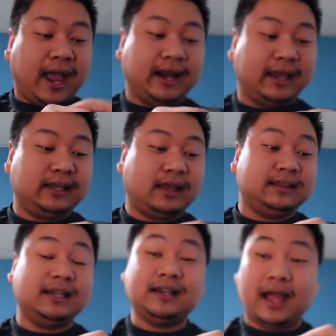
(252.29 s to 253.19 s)
and I
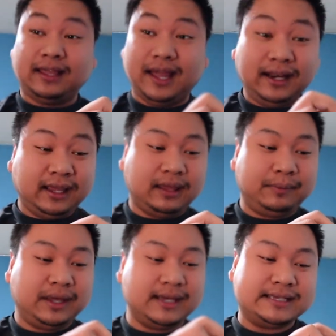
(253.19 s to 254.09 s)
did not get it
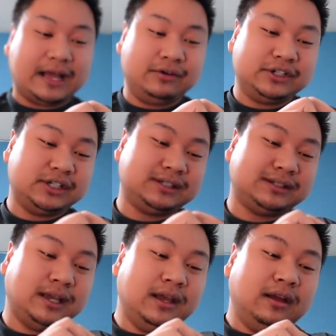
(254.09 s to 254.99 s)
because I was
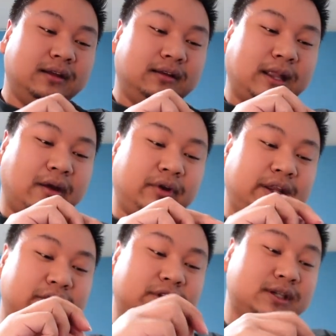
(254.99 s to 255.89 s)
just not
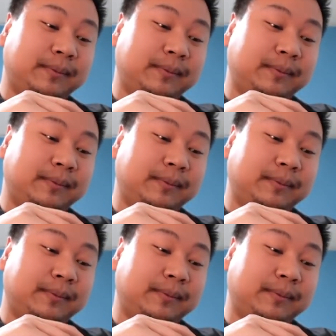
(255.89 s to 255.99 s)
ready to